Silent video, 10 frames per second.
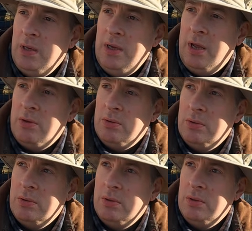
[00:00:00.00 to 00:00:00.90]
Now,
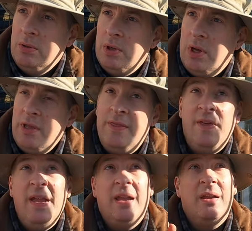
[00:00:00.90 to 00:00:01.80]
I
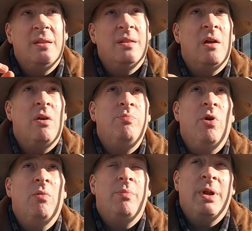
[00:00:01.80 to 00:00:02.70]
think there are
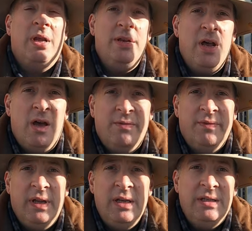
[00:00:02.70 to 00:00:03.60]
probably
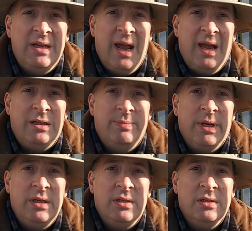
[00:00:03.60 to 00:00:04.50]
enough intact
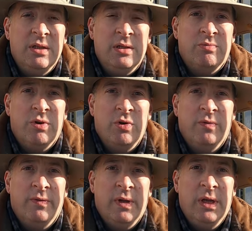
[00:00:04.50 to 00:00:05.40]
pieces in the
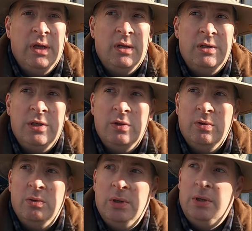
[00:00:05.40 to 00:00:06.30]
roof
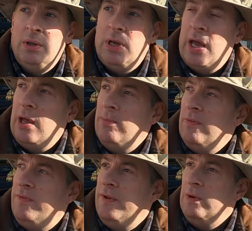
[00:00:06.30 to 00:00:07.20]
to
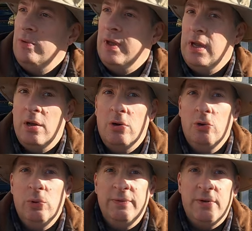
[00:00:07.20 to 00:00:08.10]
fill the
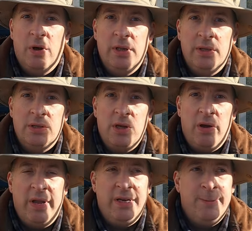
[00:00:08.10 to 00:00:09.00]
hole we've got in the
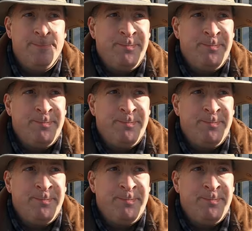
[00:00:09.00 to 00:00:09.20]
side.